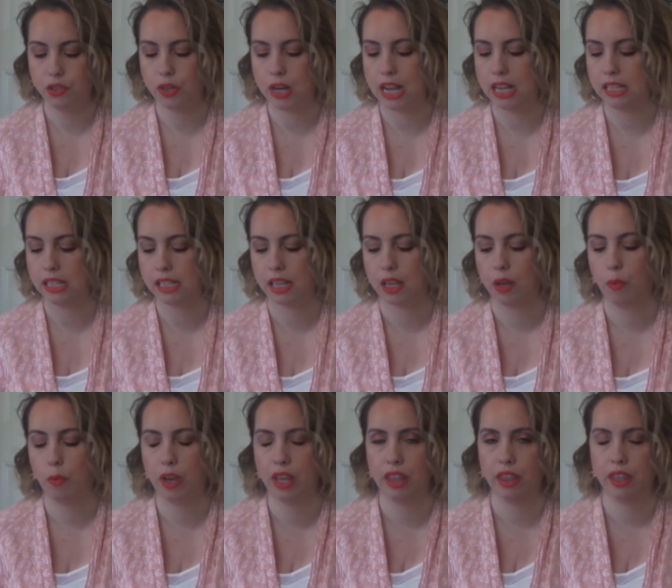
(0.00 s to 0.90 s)
dress
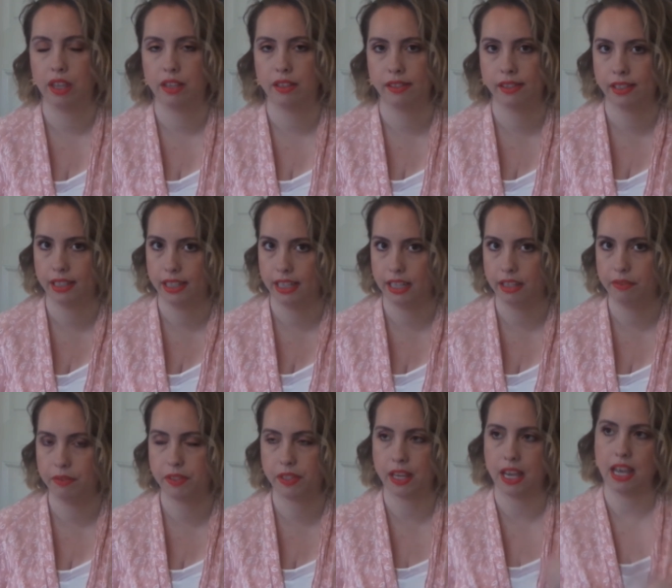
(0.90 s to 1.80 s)
with
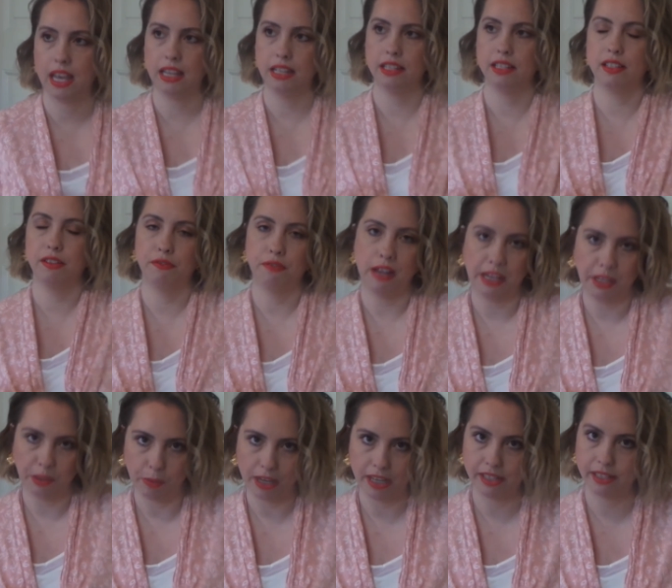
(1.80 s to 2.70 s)
sleeves and
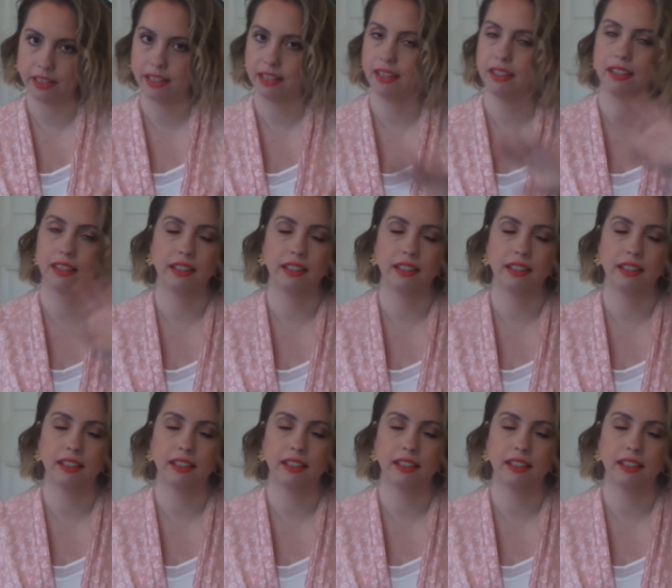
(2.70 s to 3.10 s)
defined waist.